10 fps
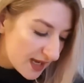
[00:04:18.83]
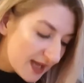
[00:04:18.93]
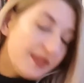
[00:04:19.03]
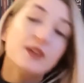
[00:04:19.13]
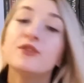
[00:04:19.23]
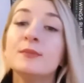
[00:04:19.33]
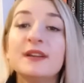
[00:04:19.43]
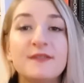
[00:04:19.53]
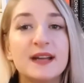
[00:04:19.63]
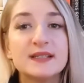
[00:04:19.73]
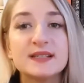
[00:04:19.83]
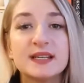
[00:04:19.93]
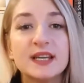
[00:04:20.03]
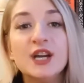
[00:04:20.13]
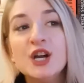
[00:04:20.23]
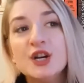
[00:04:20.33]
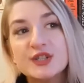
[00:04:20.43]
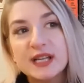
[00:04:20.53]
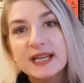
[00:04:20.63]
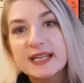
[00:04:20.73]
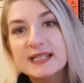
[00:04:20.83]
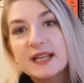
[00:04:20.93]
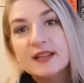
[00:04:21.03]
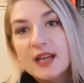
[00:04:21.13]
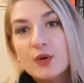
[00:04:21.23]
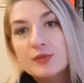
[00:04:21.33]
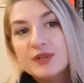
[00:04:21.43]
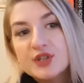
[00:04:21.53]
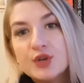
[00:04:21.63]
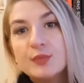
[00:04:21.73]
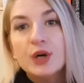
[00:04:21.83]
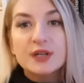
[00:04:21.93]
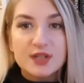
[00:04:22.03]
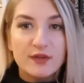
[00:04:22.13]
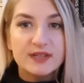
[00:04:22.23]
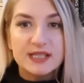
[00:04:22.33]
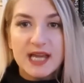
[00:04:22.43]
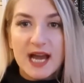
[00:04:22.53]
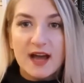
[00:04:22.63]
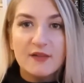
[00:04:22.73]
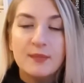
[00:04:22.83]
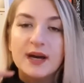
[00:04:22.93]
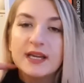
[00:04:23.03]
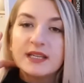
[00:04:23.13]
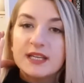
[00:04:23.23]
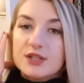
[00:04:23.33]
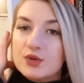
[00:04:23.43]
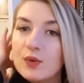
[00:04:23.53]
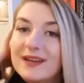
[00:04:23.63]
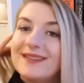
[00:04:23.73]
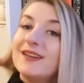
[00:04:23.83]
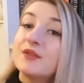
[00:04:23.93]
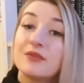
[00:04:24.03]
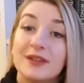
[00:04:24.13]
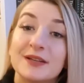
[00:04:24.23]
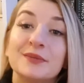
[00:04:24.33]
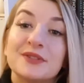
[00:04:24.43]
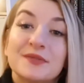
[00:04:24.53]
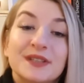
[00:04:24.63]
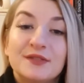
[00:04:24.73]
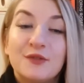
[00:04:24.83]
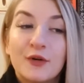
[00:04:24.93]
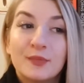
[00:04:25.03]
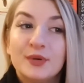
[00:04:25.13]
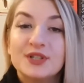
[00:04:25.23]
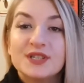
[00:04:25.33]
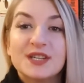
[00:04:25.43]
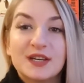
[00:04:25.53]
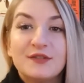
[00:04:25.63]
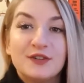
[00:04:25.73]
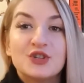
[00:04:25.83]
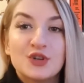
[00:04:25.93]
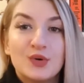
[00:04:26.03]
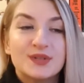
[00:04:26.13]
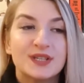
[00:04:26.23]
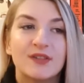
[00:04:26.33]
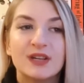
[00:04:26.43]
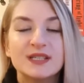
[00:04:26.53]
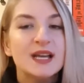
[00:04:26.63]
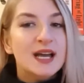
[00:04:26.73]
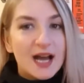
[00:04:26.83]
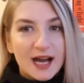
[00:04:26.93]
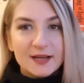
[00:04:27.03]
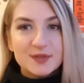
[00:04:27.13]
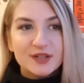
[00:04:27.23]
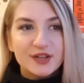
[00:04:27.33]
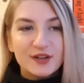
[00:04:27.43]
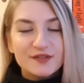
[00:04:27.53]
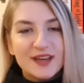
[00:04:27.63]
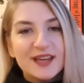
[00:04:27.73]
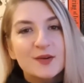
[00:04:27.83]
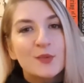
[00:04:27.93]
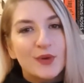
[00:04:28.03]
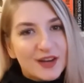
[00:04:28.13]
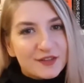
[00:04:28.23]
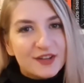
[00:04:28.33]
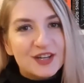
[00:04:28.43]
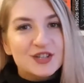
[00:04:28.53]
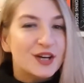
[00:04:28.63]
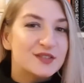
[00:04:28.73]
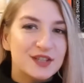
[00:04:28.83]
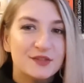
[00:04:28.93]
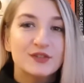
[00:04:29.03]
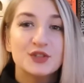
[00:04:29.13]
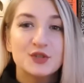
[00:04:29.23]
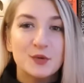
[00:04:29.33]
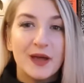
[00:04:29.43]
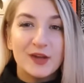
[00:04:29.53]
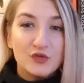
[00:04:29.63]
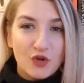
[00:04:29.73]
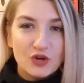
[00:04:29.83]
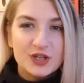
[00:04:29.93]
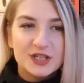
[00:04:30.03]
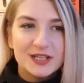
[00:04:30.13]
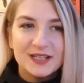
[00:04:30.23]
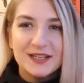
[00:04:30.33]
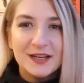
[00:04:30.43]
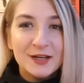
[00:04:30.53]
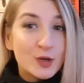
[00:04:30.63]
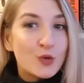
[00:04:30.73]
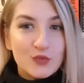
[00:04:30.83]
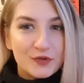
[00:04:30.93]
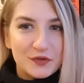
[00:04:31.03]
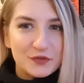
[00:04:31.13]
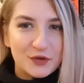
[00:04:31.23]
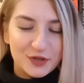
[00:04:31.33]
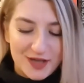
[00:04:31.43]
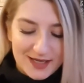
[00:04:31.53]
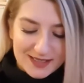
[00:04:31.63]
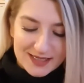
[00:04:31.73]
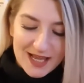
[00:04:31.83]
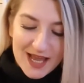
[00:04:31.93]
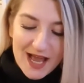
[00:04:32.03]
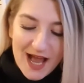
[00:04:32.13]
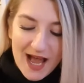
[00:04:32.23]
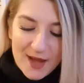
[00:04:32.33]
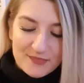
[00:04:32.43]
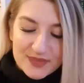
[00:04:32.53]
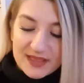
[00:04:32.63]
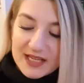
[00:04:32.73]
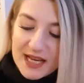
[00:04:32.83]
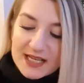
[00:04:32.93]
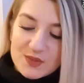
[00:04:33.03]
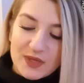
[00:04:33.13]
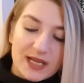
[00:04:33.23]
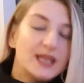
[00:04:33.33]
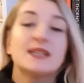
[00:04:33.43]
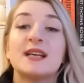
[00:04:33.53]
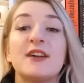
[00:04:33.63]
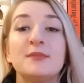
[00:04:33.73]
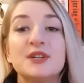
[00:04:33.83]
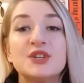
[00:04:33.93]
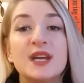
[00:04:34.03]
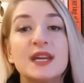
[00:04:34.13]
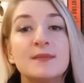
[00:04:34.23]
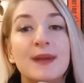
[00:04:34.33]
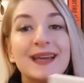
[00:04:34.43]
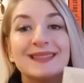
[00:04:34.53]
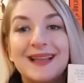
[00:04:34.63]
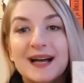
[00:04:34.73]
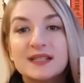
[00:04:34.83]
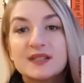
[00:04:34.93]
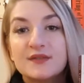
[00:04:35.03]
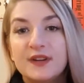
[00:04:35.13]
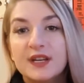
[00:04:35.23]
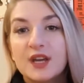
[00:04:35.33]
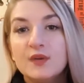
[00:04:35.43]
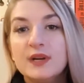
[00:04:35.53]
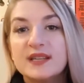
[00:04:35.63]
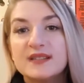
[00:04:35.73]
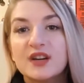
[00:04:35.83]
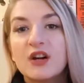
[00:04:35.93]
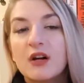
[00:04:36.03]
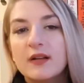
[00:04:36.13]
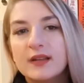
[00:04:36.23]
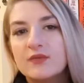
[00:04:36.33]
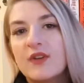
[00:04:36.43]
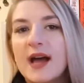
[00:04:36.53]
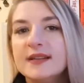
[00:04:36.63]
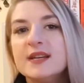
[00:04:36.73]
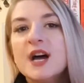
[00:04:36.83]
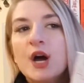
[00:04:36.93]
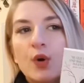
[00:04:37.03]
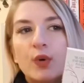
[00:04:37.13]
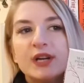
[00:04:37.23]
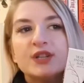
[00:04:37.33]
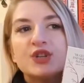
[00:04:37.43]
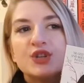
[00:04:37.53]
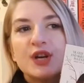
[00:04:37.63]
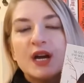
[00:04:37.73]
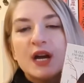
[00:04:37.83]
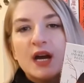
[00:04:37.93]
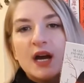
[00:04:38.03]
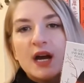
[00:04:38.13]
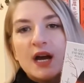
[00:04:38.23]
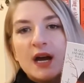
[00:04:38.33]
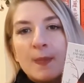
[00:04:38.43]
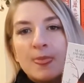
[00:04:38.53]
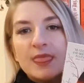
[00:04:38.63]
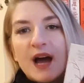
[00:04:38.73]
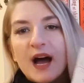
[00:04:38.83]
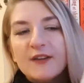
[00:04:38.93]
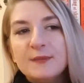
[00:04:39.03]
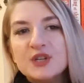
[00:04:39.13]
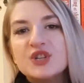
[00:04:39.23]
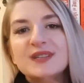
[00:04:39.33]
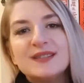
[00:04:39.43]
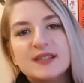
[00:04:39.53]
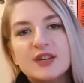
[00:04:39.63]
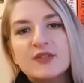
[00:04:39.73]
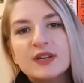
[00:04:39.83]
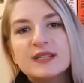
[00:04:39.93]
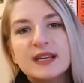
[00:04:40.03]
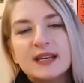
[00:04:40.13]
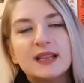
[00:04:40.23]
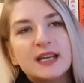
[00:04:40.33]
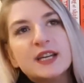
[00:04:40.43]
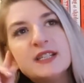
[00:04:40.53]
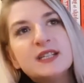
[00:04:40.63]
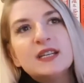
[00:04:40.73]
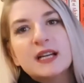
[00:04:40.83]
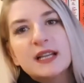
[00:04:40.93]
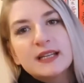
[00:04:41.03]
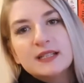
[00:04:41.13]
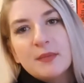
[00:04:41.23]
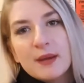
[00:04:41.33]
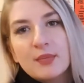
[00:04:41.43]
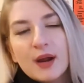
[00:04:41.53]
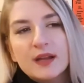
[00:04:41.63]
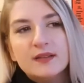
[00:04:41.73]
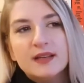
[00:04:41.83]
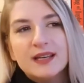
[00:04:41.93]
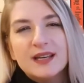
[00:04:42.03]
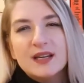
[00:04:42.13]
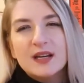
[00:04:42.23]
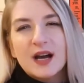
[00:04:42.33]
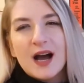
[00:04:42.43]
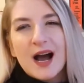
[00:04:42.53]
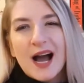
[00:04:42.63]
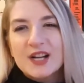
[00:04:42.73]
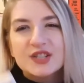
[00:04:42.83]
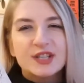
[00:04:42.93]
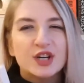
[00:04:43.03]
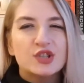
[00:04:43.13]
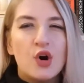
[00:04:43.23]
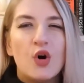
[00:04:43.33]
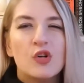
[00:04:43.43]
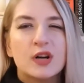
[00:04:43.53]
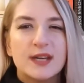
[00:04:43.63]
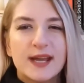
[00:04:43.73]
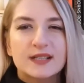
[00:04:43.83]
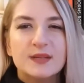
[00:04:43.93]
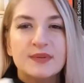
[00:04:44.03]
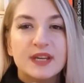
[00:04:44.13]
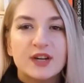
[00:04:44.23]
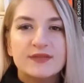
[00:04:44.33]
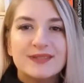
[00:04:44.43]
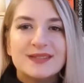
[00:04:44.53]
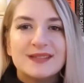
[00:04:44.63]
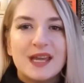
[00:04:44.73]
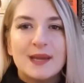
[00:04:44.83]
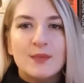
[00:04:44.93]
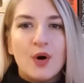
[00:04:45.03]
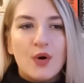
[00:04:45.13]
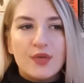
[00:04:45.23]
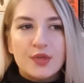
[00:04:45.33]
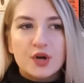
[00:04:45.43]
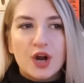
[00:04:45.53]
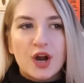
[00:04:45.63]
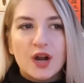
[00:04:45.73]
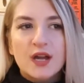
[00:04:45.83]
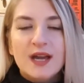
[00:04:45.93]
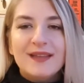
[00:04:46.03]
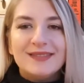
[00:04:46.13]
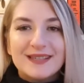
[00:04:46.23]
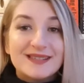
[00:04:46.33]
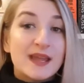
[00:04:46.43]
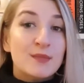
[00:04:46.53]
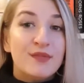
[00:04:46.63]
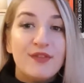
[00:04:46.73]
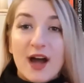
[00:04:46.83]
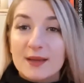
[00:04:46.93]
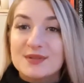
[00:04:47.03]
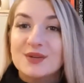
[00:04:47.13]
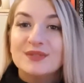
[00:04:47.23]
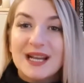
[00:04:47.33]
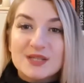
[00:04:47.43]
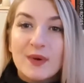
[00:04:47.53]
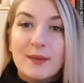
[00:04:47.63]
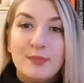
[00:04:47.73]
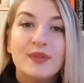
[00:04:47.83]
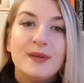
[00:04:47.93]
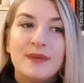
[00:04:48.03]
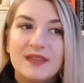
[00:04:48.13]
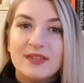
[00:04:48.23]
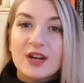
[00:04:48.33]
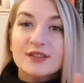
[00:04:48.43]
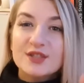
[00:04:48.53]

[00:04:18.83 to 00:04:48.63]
And then for my fantasy, so like I said, that would be two books. Obviously I have my Kindle one, and I really want to read the fourth book just so I can finish the whole series. I absolutely love that. When I finish, I'll definitely do a raunchy review for you guys. The next one is, I've mentioned it in my last video, is The Girl in Red, which I've mentioned series, and I like, it didn't click to my brain that actually they're not all connected, but they are the same author, the same vibe, so that's why I put them in there.